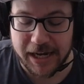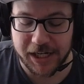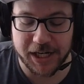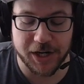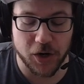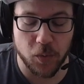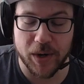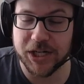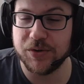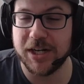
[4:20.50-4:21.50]
You need to know
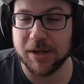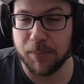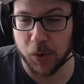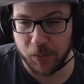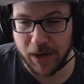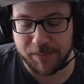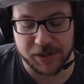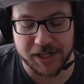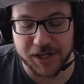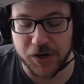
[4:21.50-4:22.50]
when you need to board wipe.
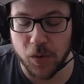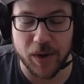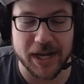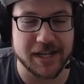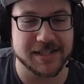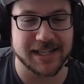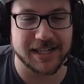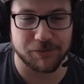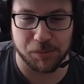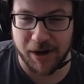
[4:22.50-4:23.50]
You need to know when
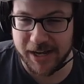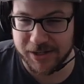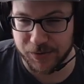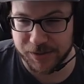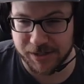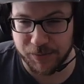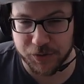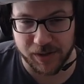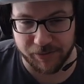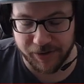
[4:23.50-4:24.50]
Instinctive Reprisal is the
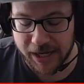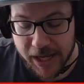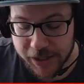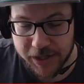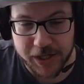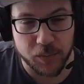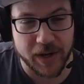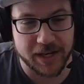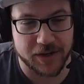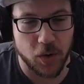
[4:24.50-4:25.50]
most relevant. You need
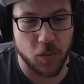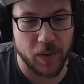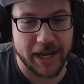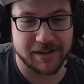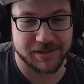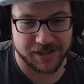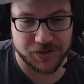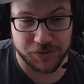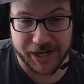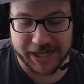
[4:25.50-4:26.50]
to know when to
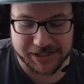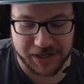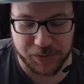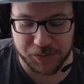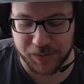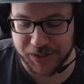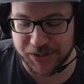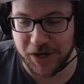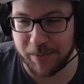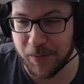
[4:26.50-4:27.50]
do the next thing, which we're going
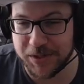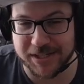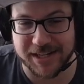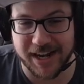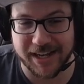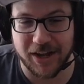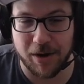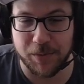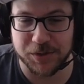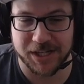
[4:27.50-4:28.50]
to talk about, which is denying
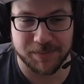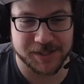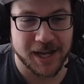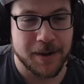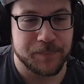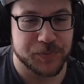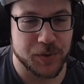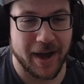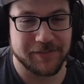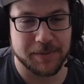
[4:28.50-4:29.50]
combo steps.
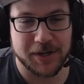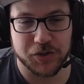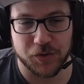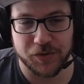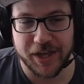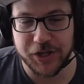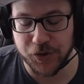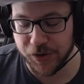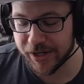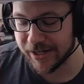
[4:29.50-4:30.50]
You have to make sure that
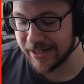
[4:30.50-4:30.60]
you're